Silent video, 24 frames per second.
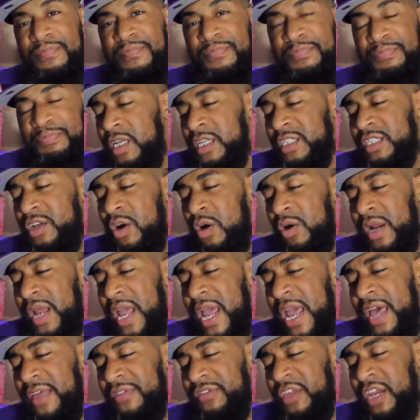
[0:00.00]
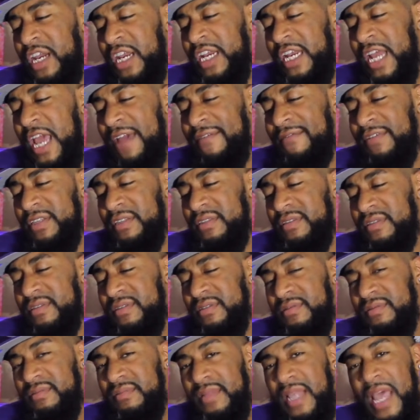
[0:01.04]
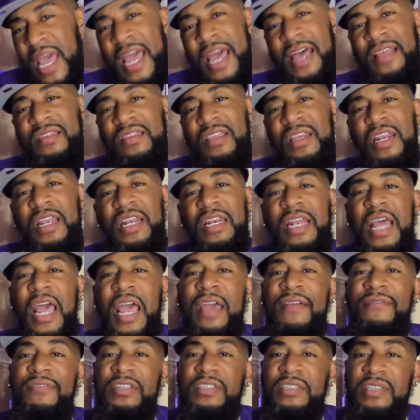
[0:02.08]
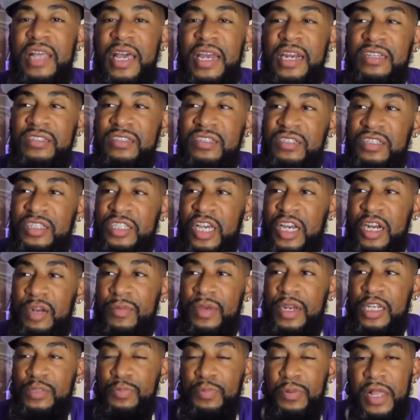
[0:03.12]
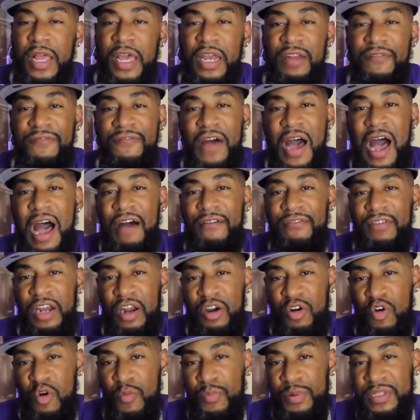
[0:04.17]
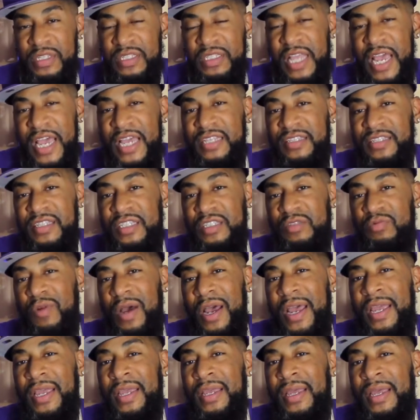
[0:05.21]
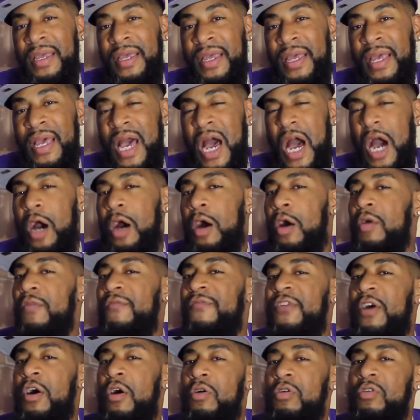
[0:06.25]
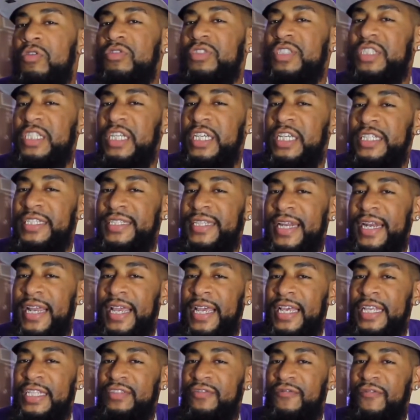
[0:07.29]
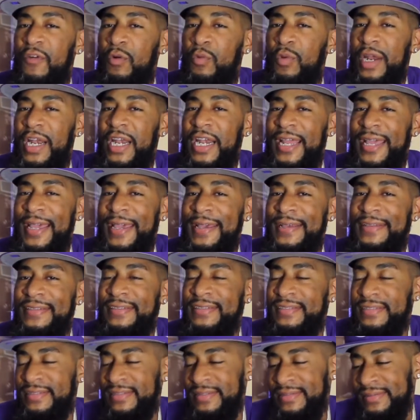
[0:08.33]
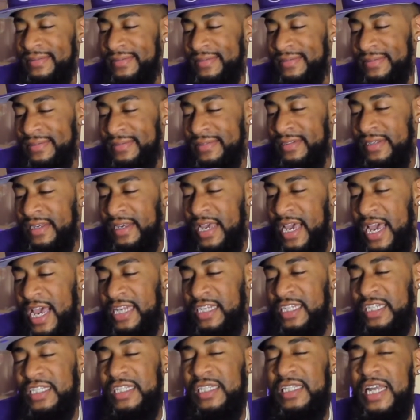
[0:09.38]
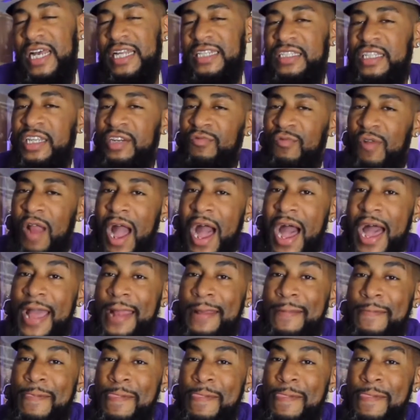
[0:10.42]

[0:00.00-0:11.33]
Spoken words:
Let's go to Anthony Davis. Anthony Davis, ladies and gentlemen, is playing the 5, and I hope it stays this way. I hope Vogel sees it is for what it is and just lets it ride.